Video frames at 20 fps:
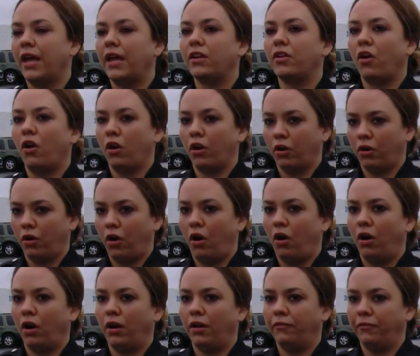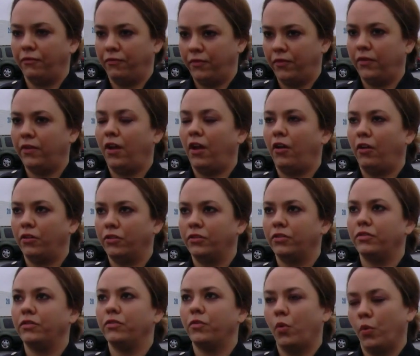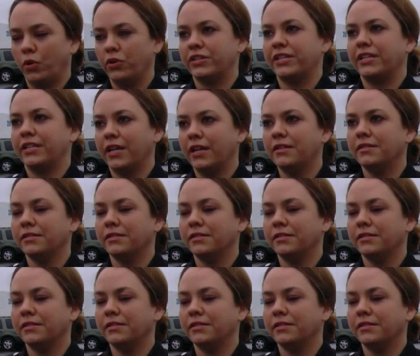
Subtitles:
That are on quarantine,